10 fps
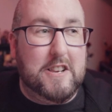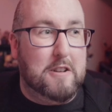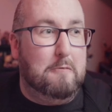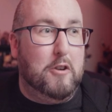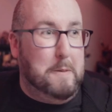
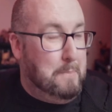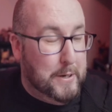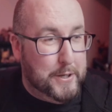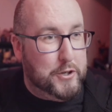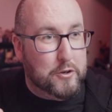to want to
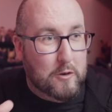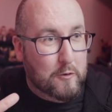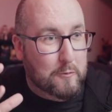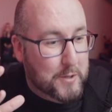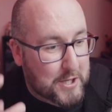put your
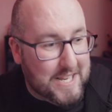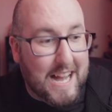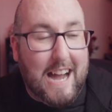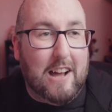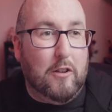own
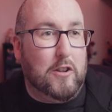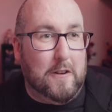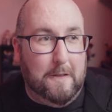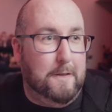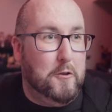style on
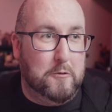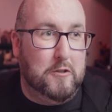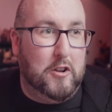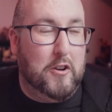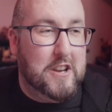a photo
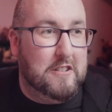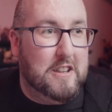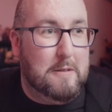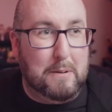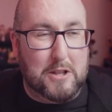and all here and
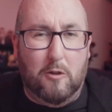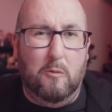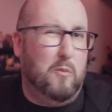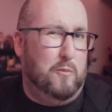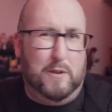there, but
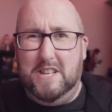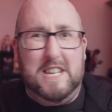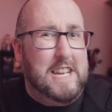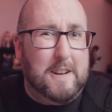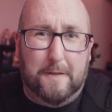don't
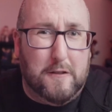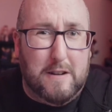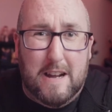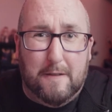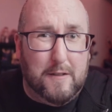take
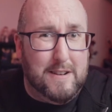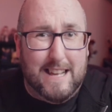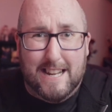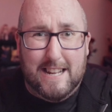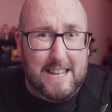forever
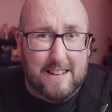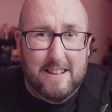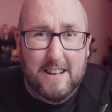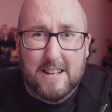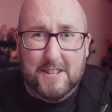editing.
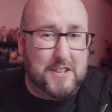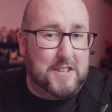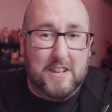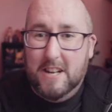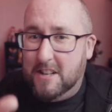
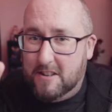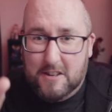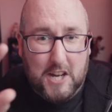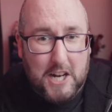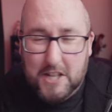Just
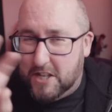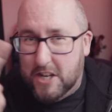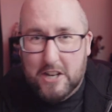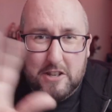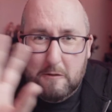cut
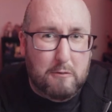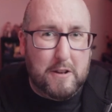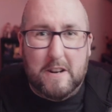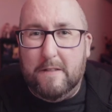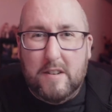down to
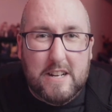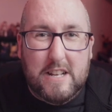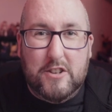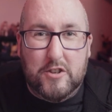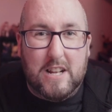whatever it
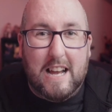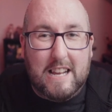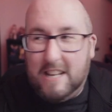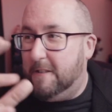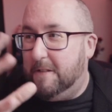is you
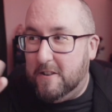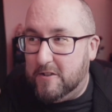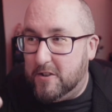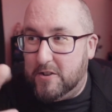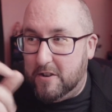like and if
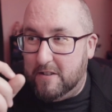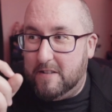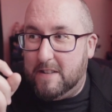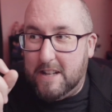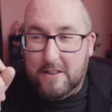there's a certain
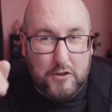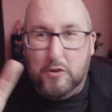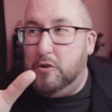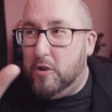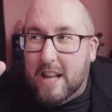thing that you
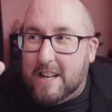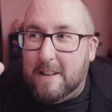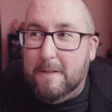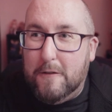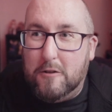do like
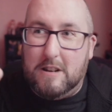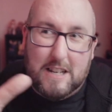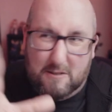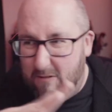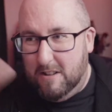in
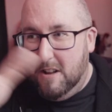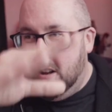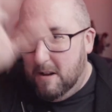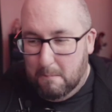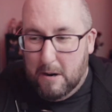photographs well
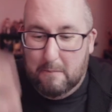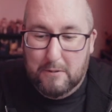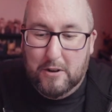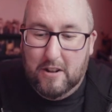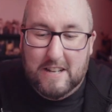pop
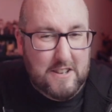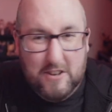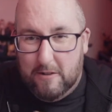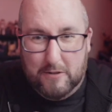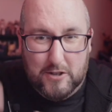it all in you
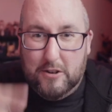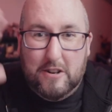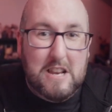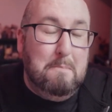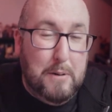know
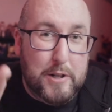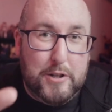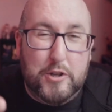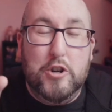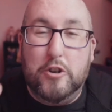certainly
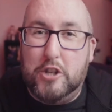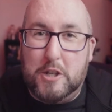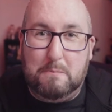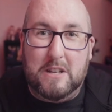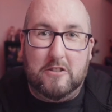put your
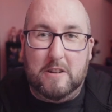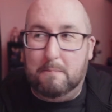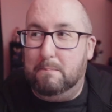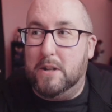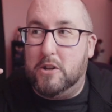spin on it
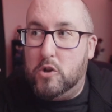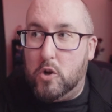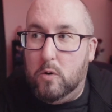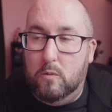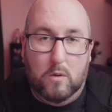but
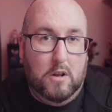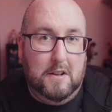don't